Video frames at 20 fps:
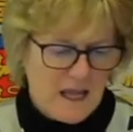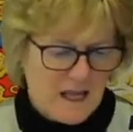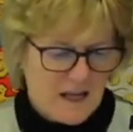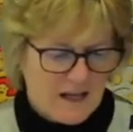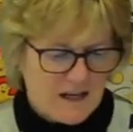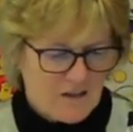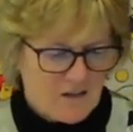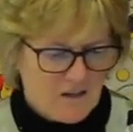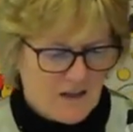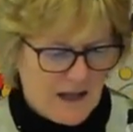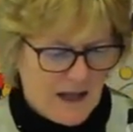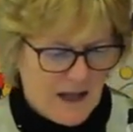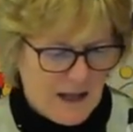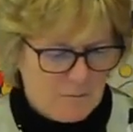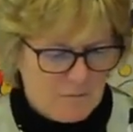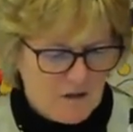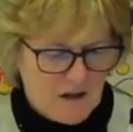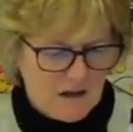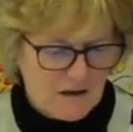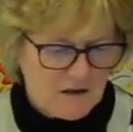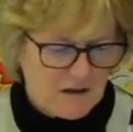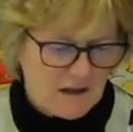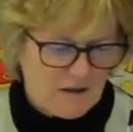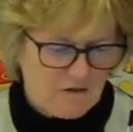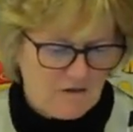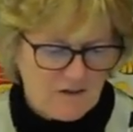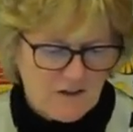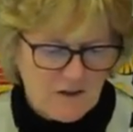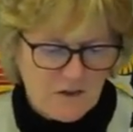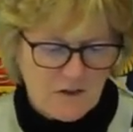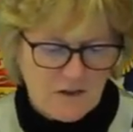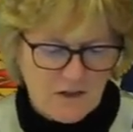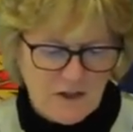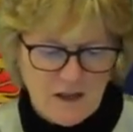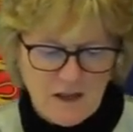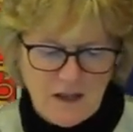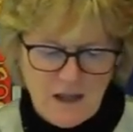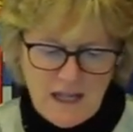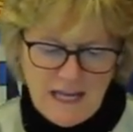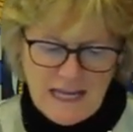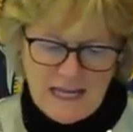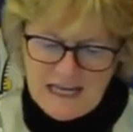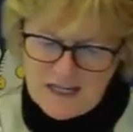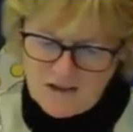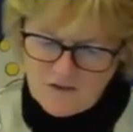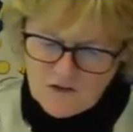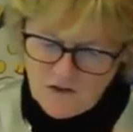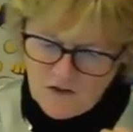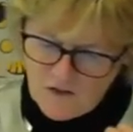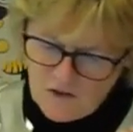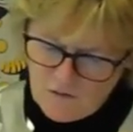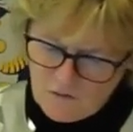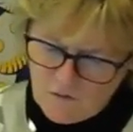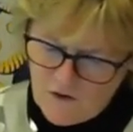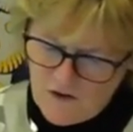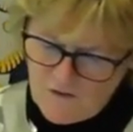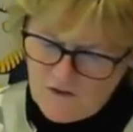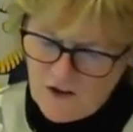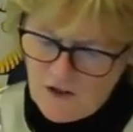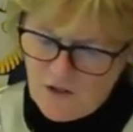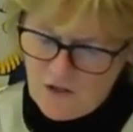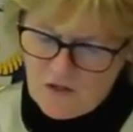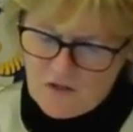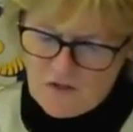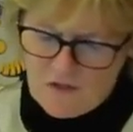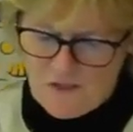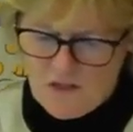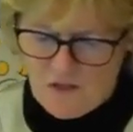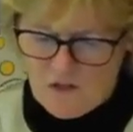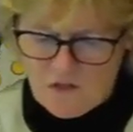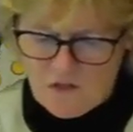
and it's absolutely filthy, into the rivers, the